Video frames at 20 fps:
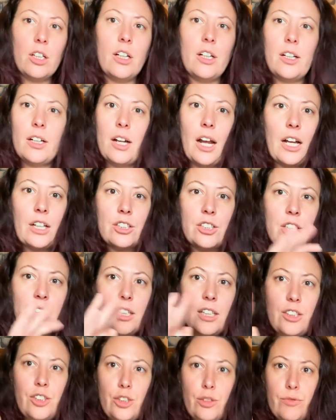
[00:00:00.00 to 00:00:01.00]
and it actually
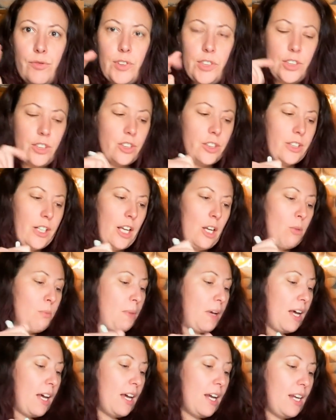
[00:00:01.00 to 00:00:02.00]
lets you filter now
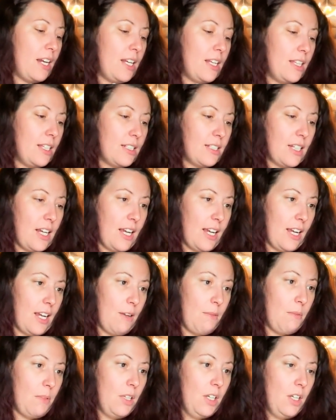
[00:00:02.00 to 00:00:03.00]
by the
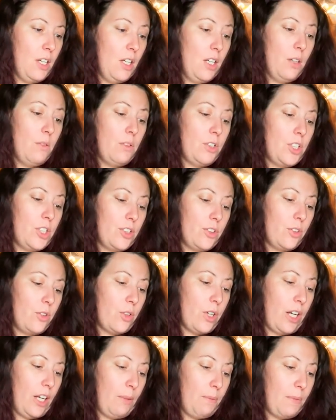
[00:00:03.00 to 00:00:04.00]
time, which is
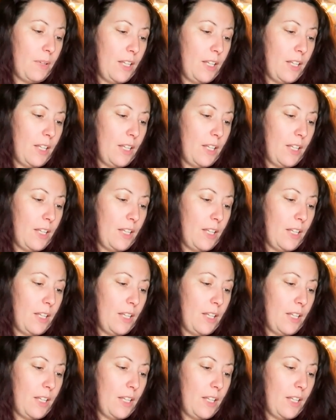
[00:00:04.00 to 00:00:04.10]
great.